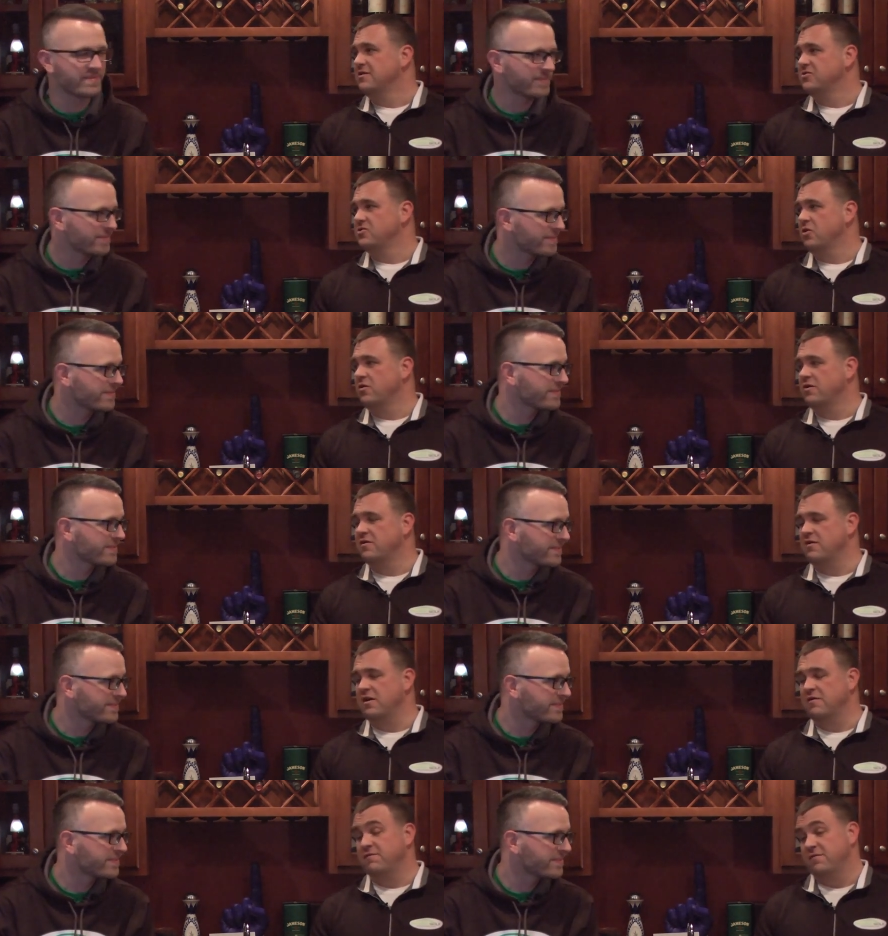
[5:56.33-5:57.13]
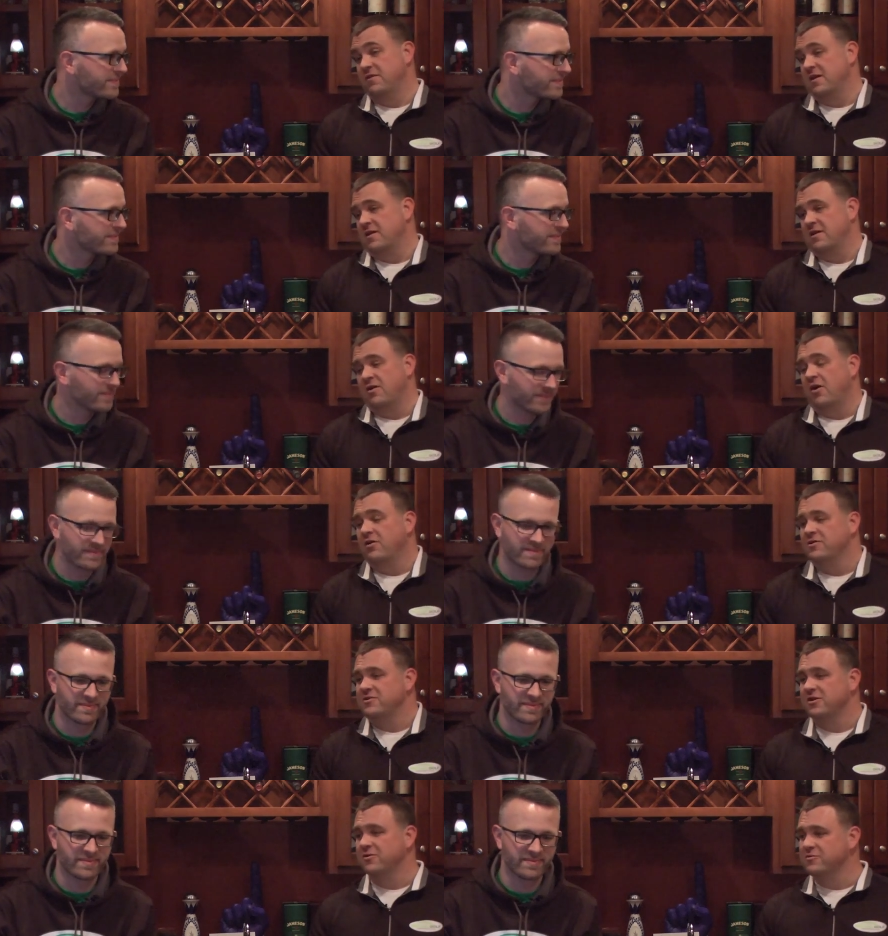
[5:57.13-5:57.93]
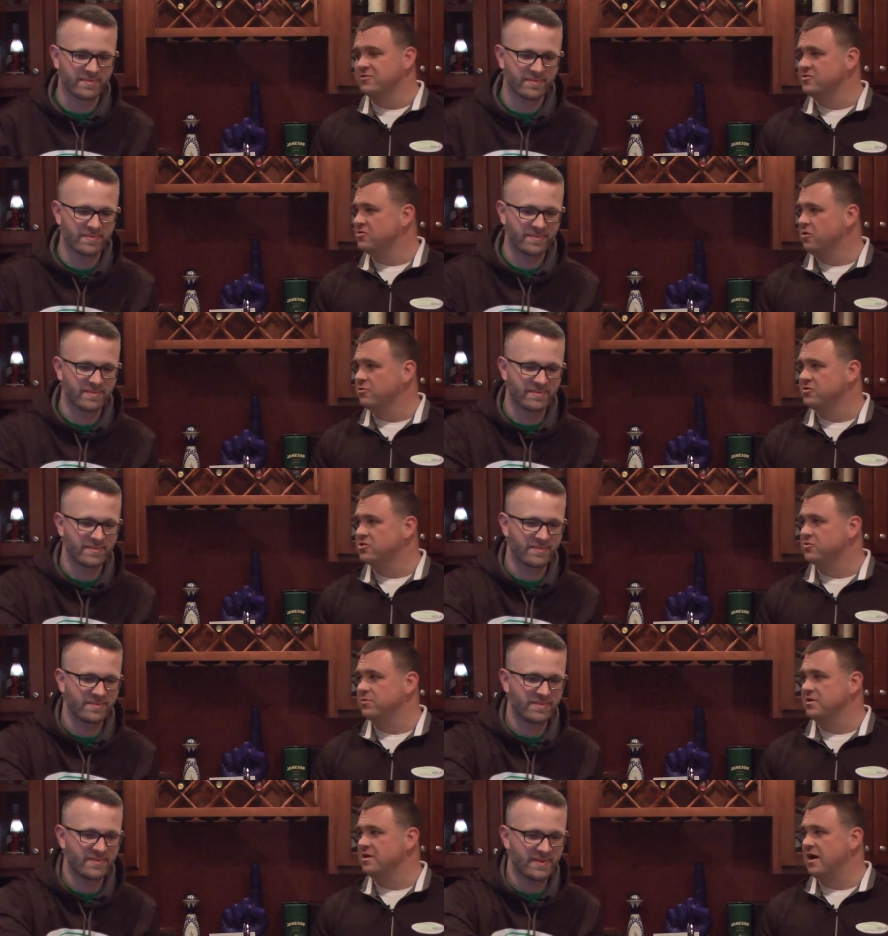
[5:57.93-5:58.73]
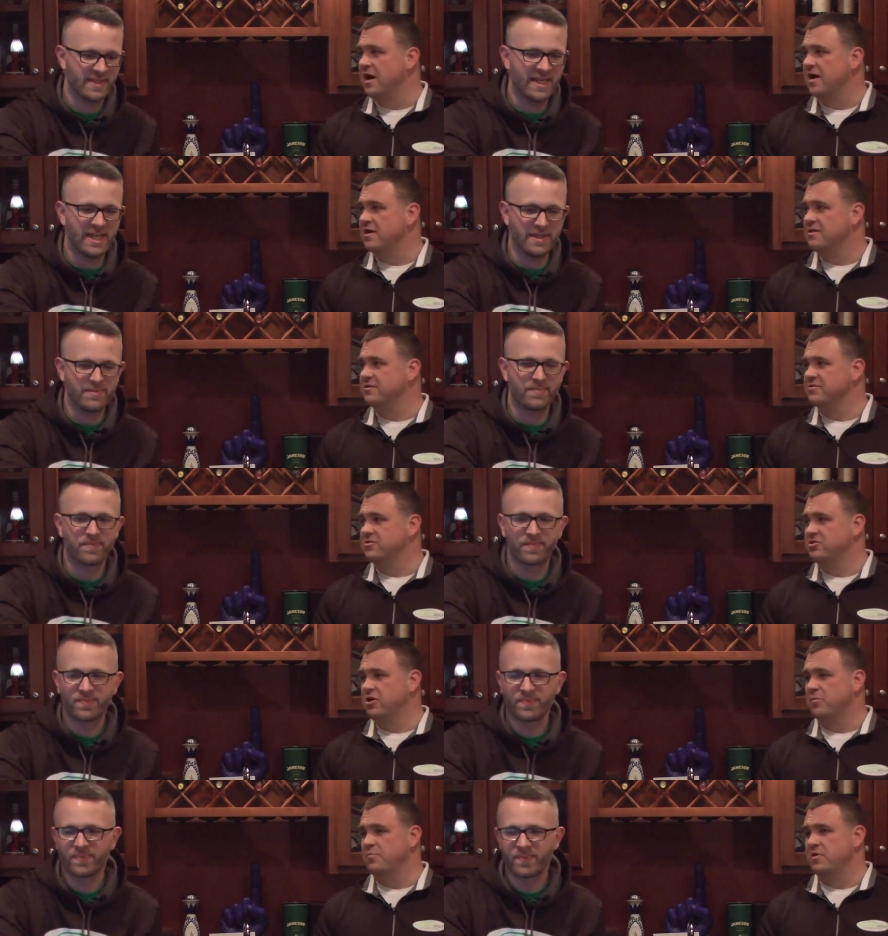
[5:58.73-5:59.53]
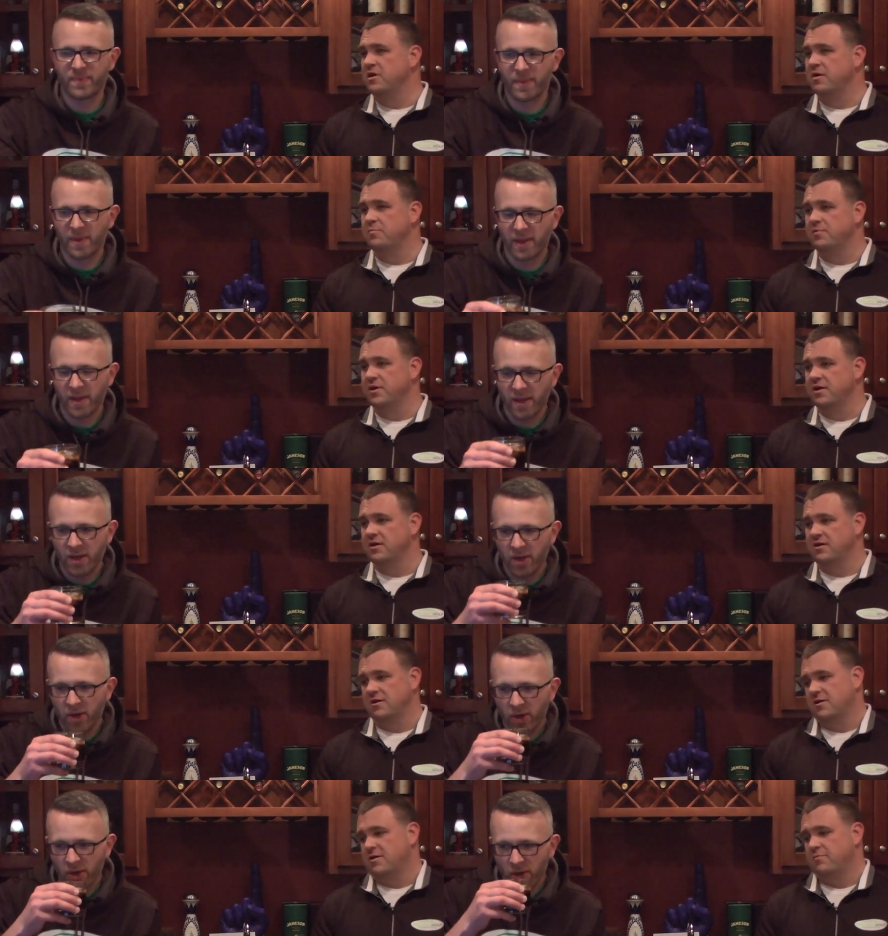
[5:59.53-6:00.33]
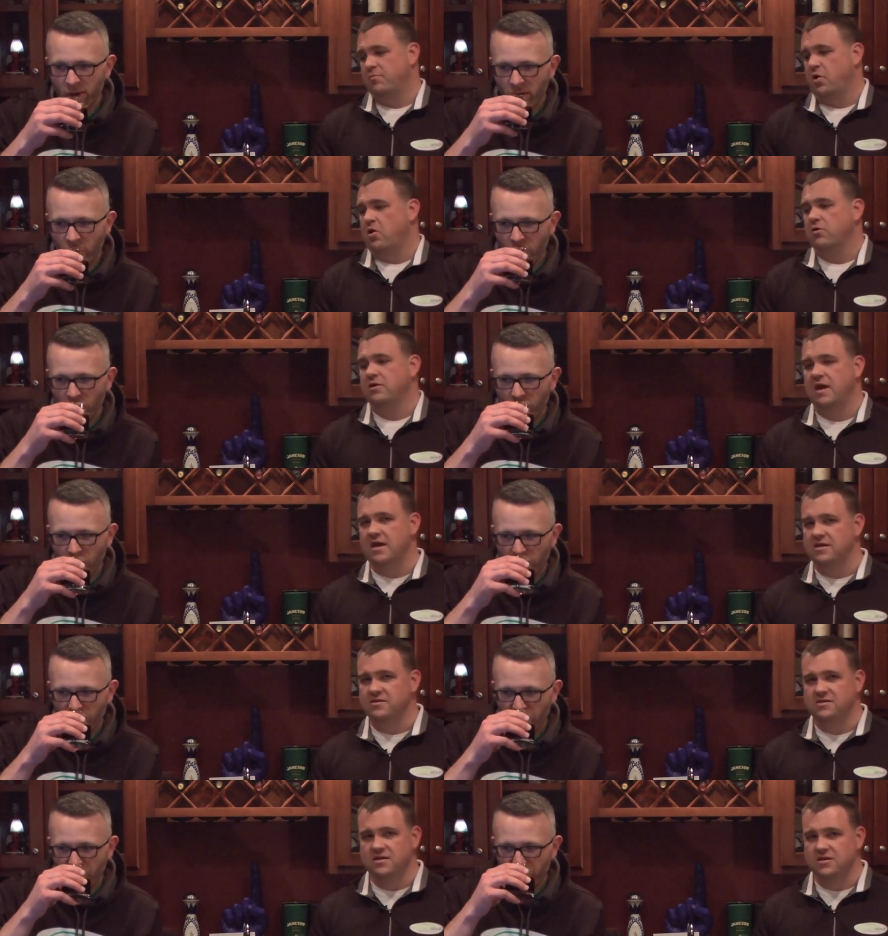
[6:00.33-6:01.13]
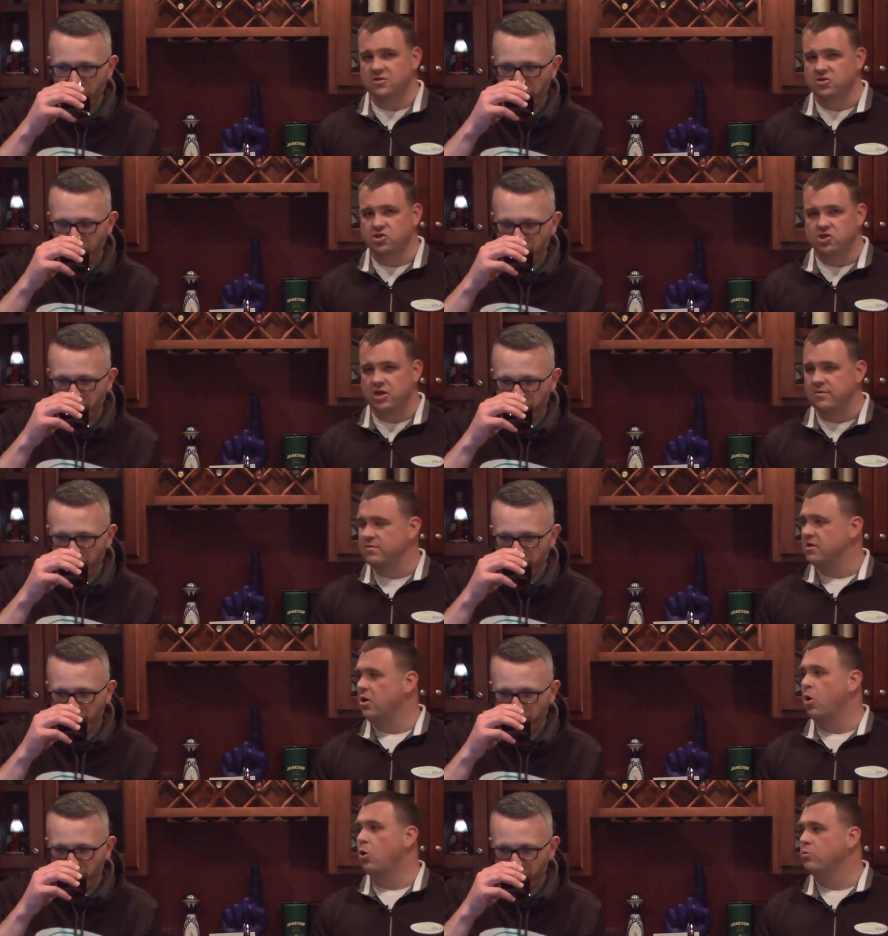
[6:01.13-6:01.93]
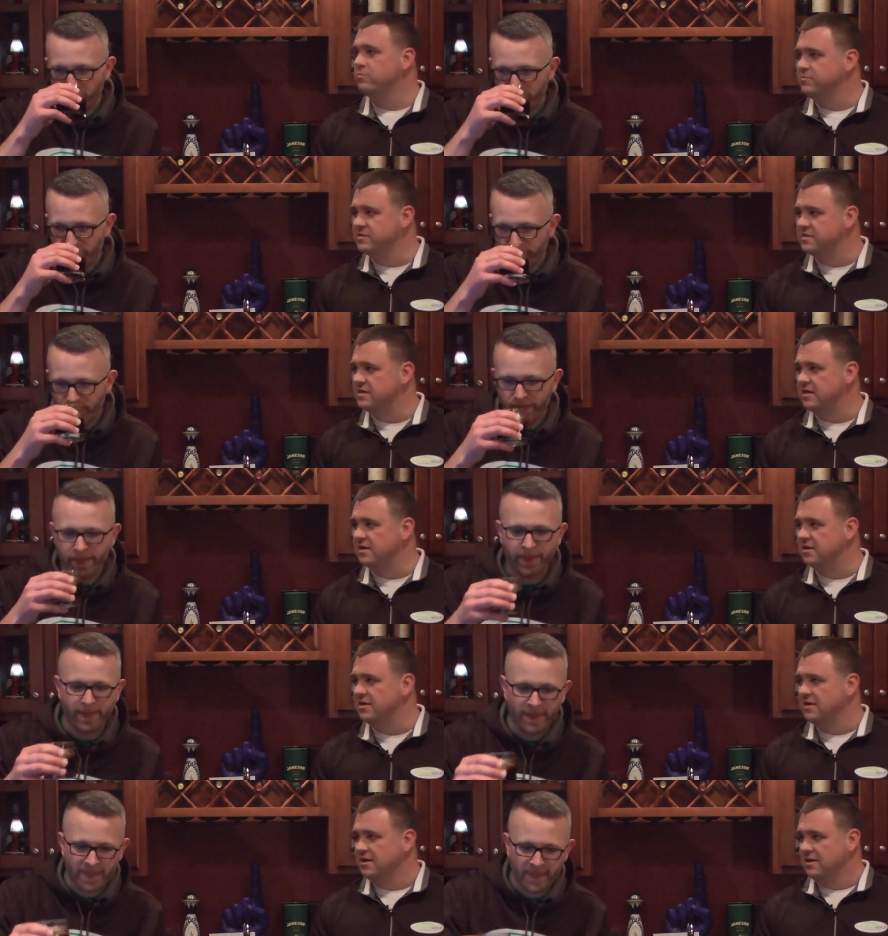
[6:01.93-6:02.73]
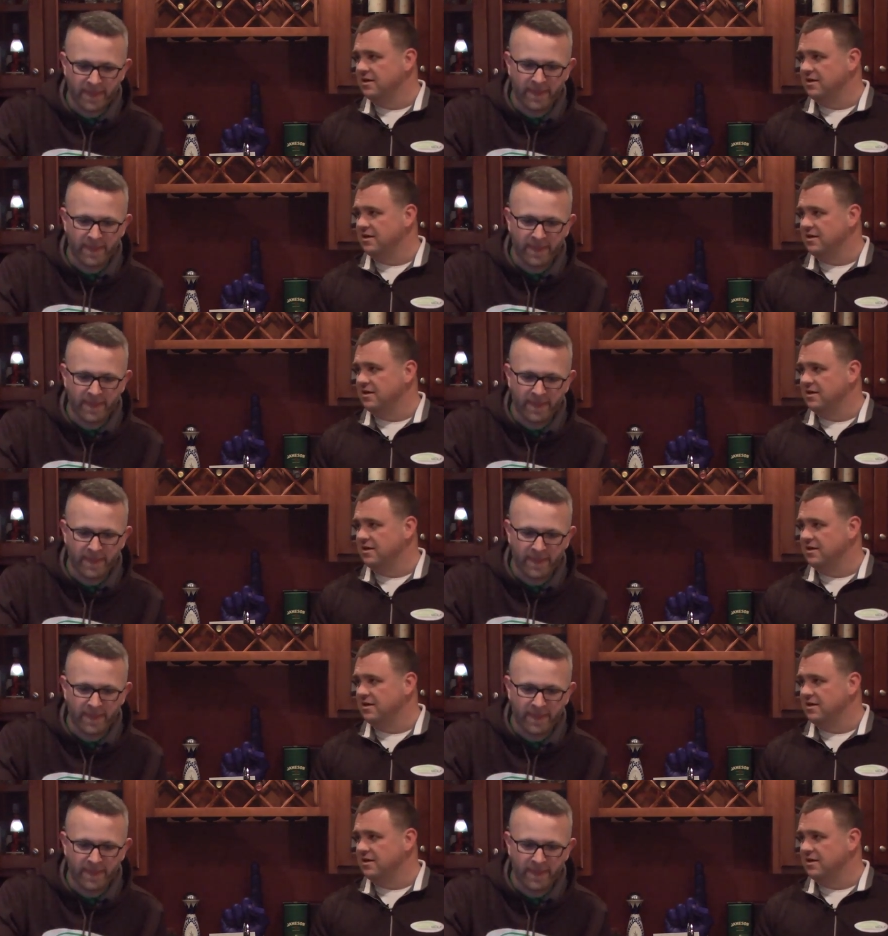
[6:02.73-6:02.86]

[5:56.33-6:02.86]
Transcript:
Speaker 1: So if it, all it took was those three guys yeah. jumping up, like uh, Paul Casey and J.B. Holmes did